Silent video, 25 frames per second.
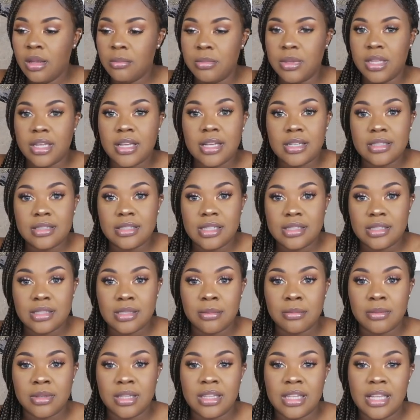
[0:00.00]
because that's
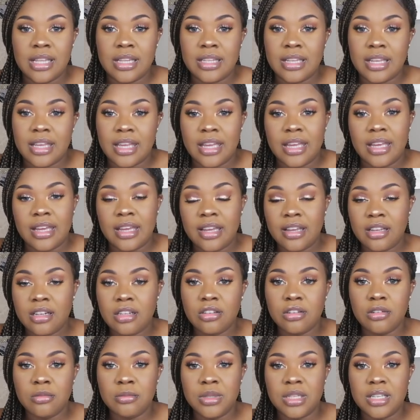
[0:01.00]
something that they can't
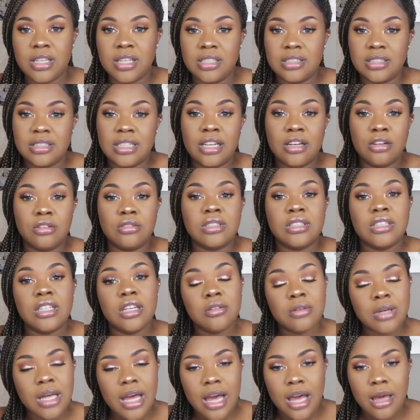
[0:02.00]
handle, because they don't
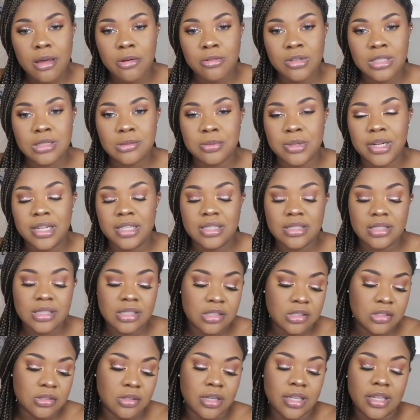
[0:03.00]
deal with high risk
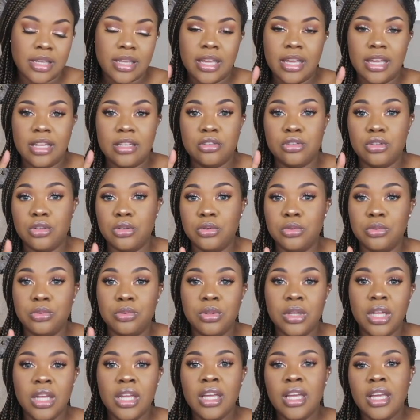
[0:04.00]
pregnancy, so they can't
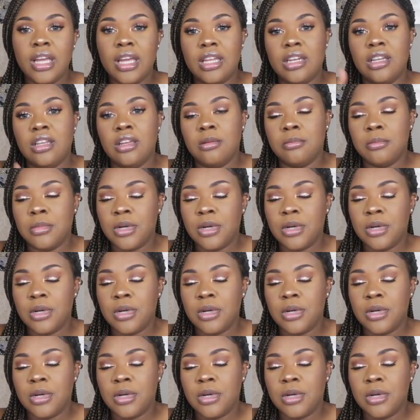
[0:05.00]
do any